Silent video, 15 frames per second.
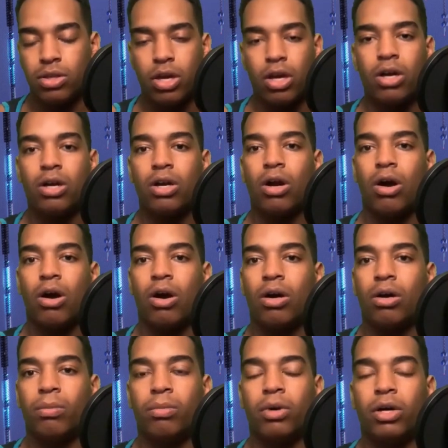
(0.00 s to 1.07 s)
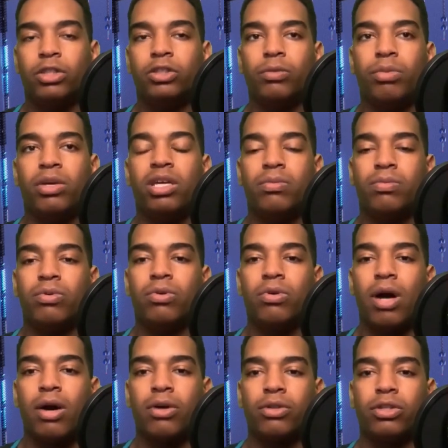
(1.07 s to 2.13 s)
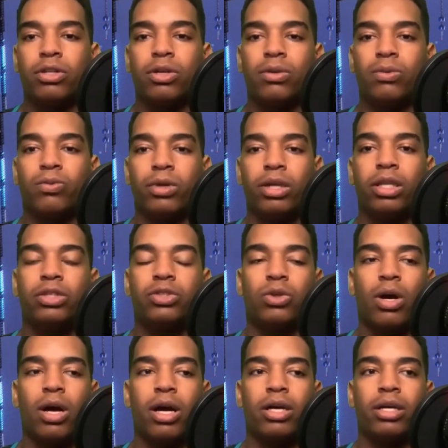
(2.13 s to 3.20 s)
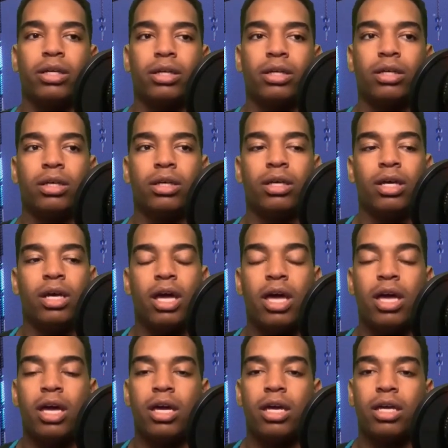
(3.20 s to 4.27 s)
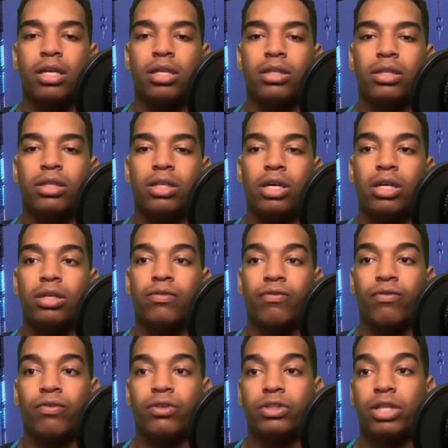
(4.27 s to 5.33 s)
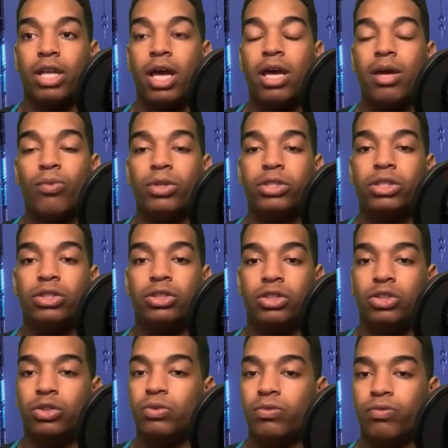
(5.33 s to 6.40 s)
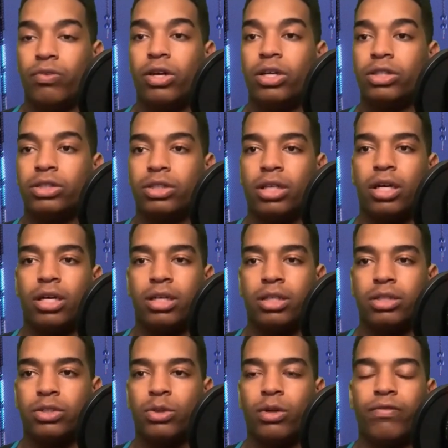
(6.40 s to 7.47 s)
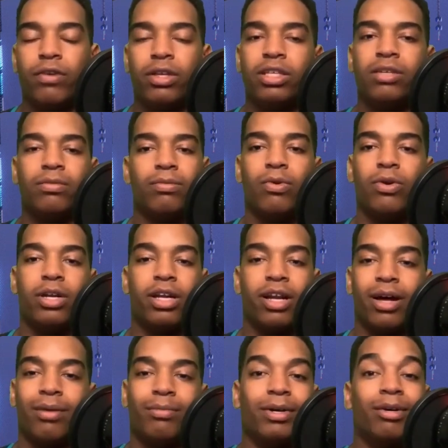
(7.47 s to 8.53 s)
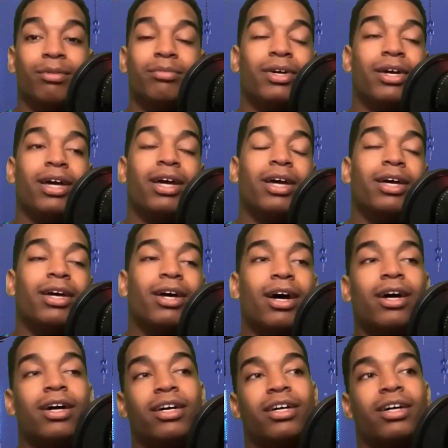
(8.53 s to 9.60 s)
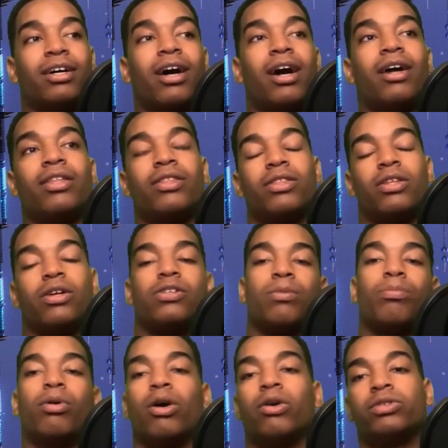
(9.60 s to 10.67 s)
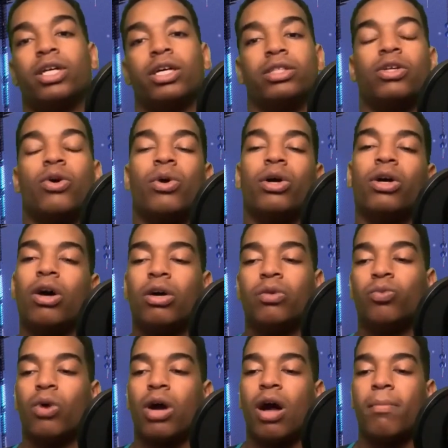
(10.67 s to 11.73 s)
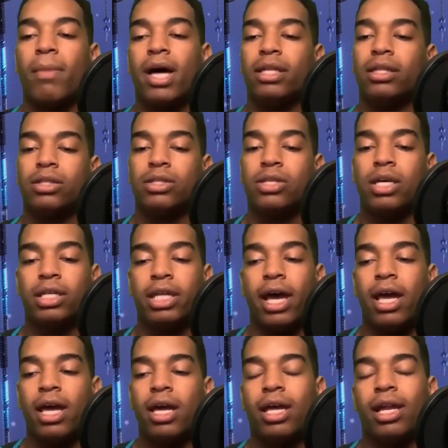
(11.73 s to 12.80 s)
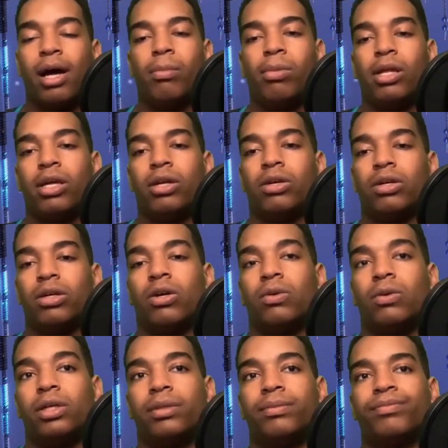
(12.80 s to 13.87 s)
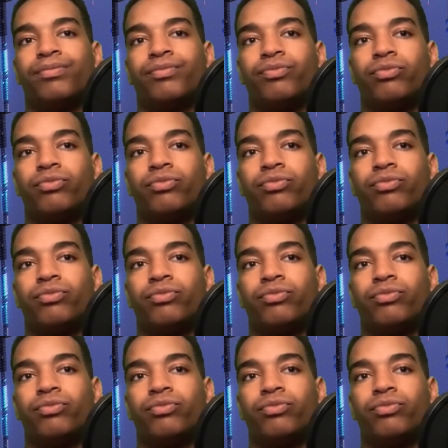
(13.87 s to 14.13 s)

are a bunch of people out there really trying, and they're for today, which is June 1st, it's 3:50 in the morning. I'm up. There's a protest going on where I'm at today, and I plan on going.